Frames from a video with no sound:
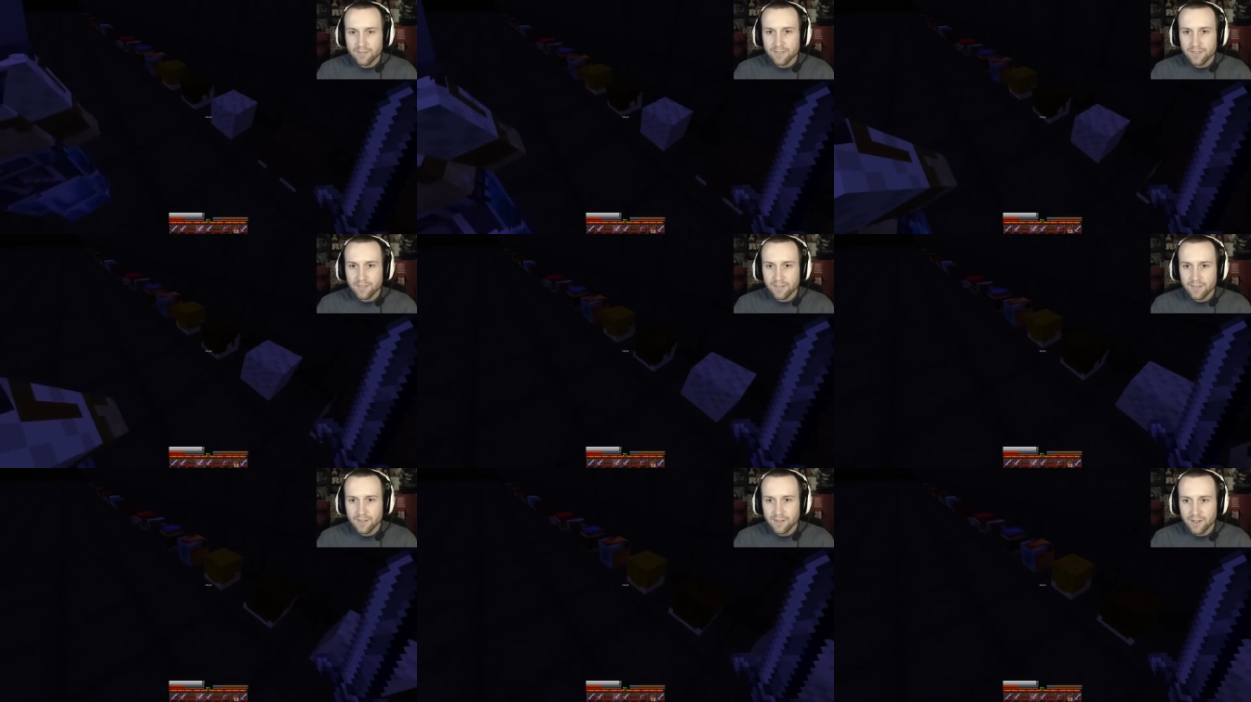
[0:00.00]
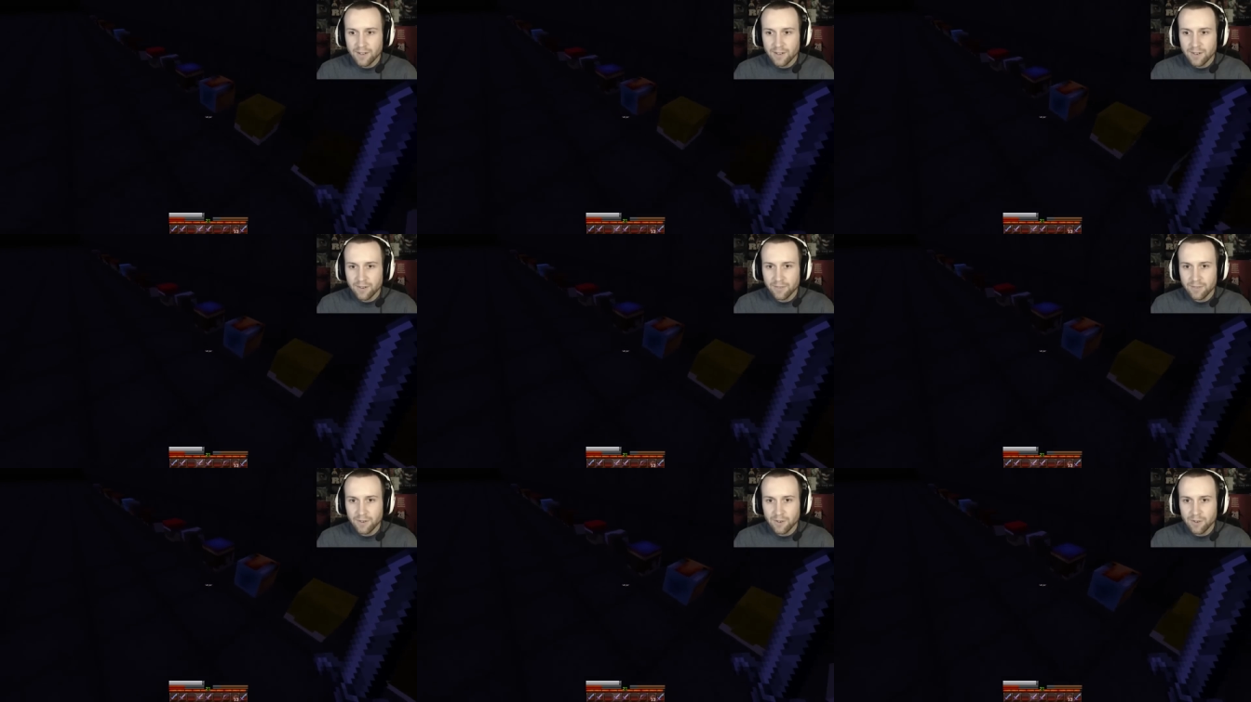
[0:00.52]
No, no I
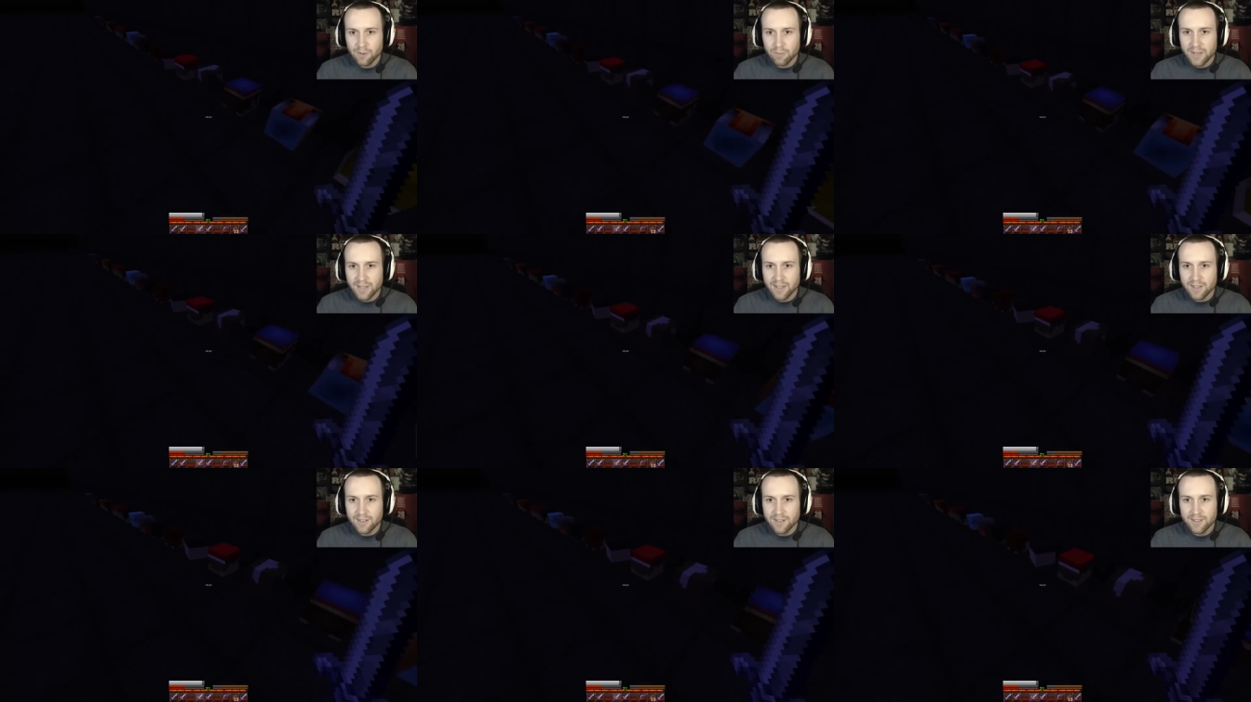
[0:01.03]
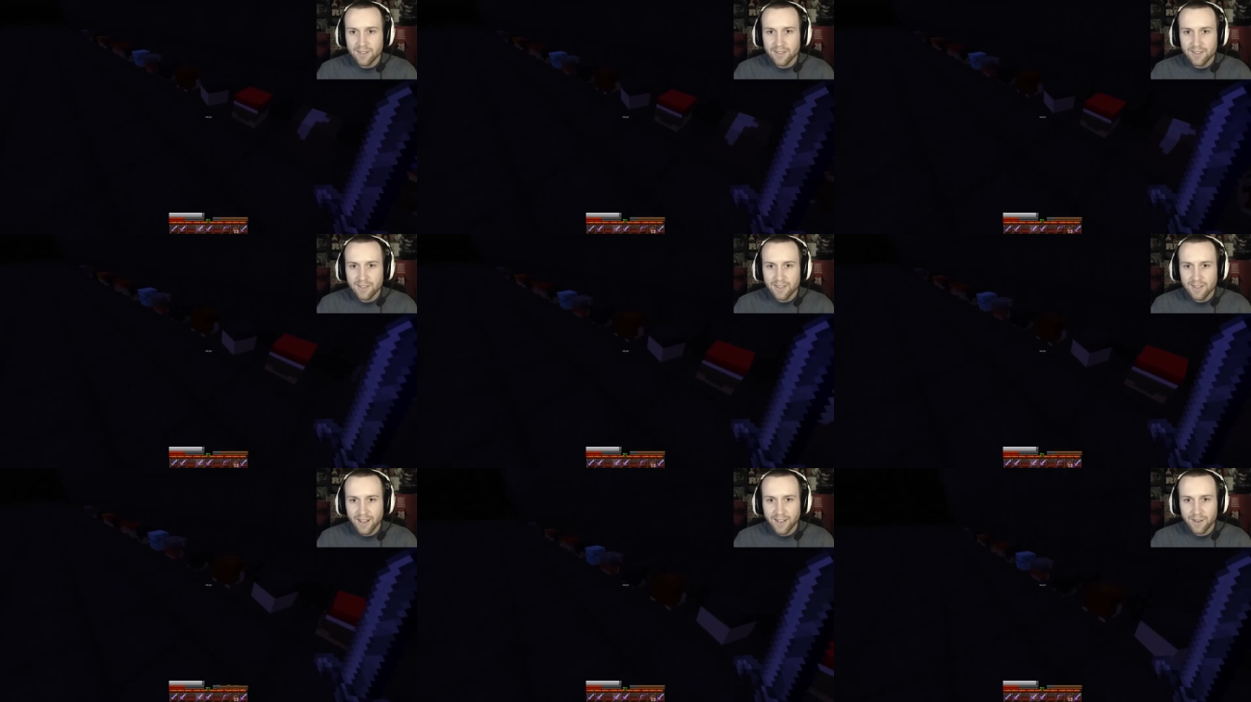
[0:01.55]
don't know, man.
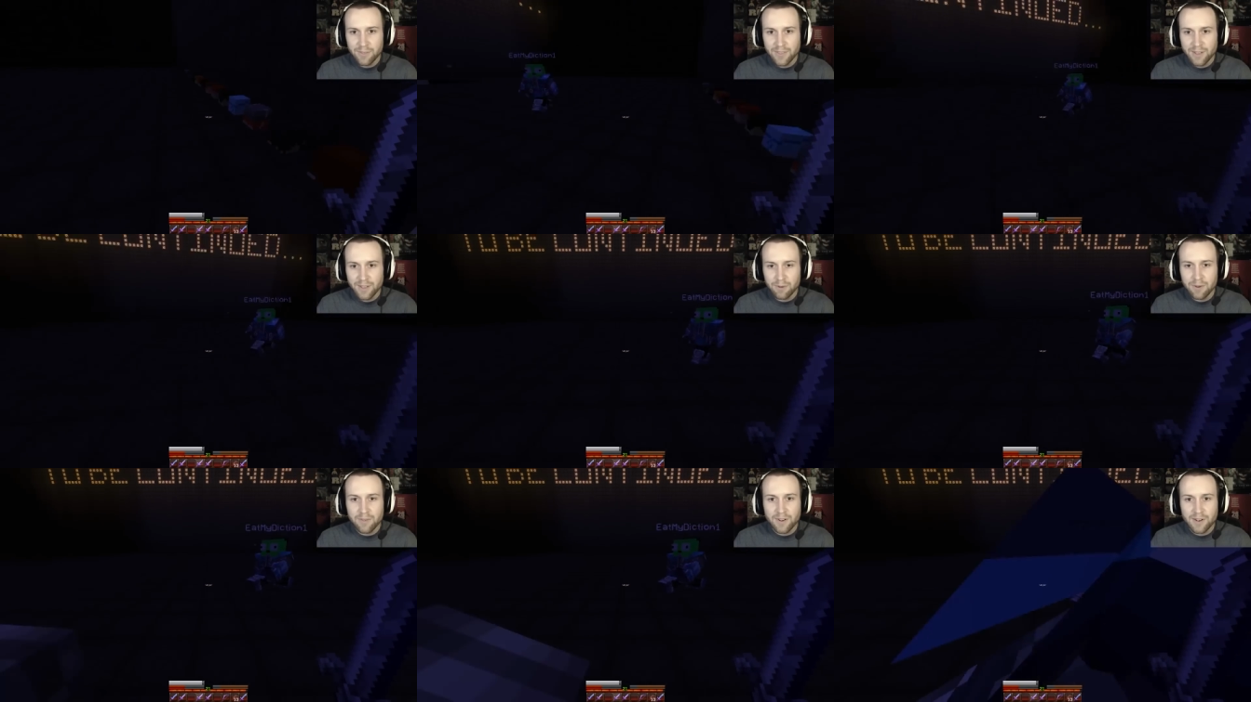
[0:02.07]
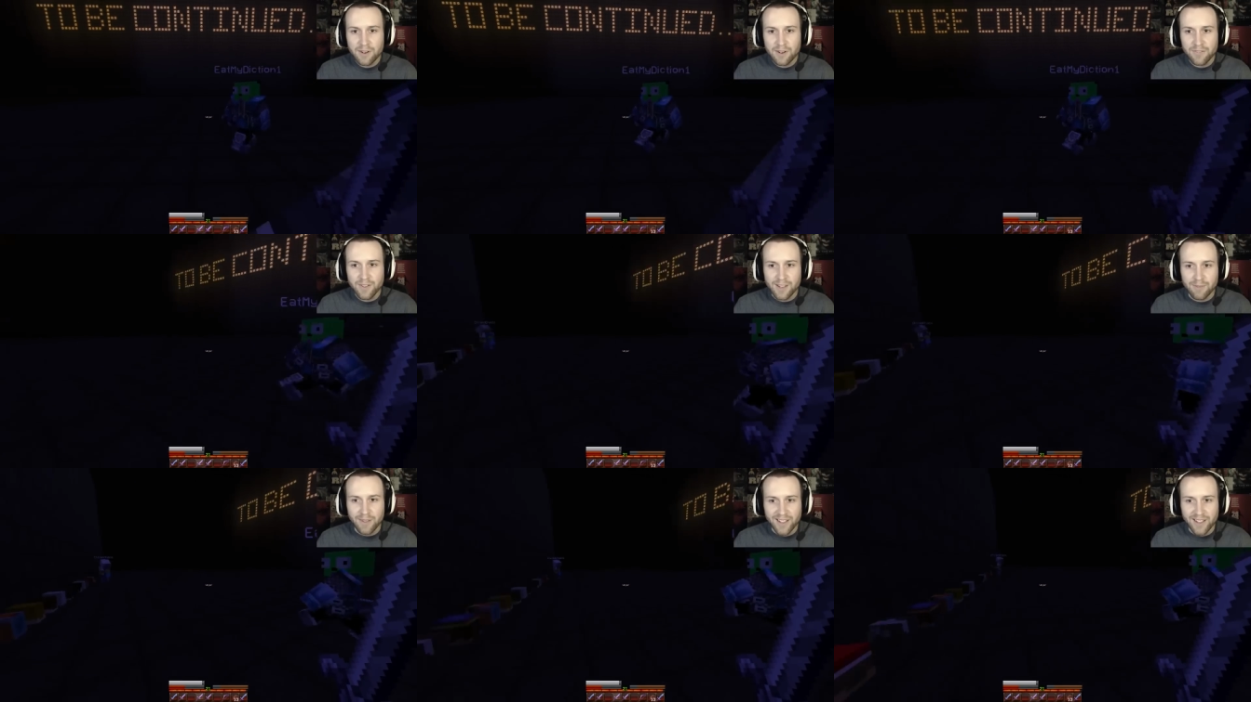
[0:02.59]
Sure. I, I don't think we're very
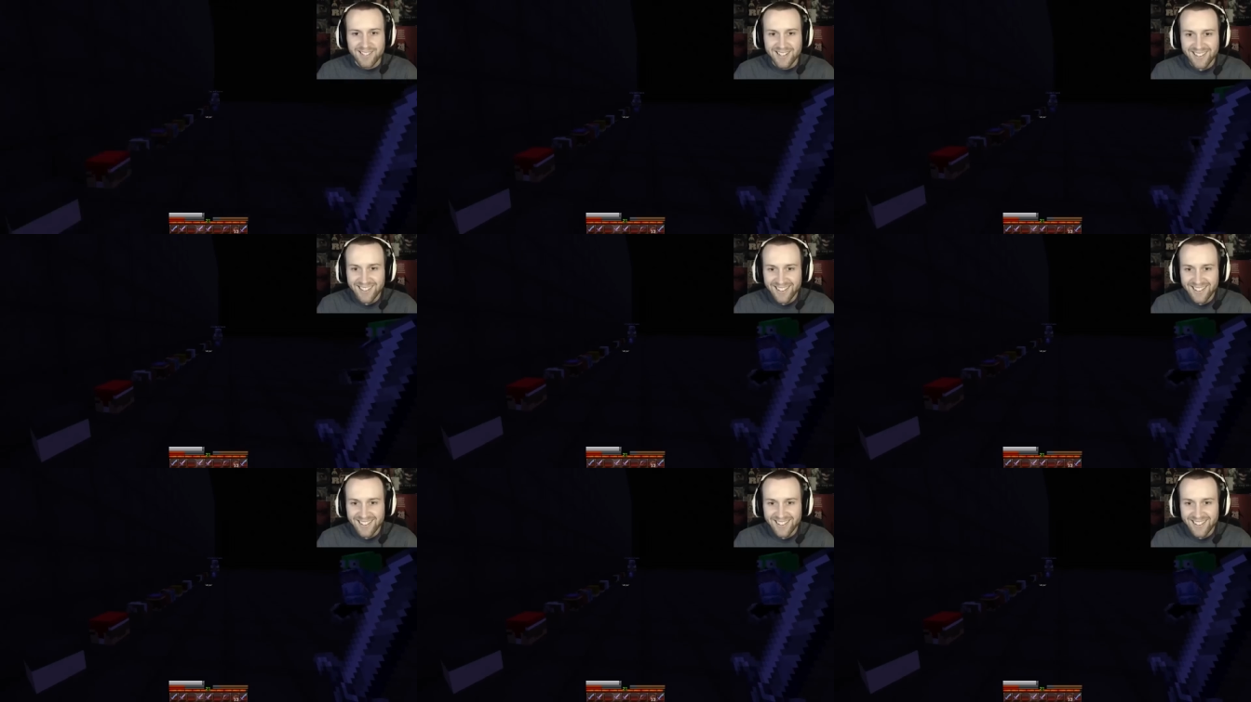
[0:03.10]
famous.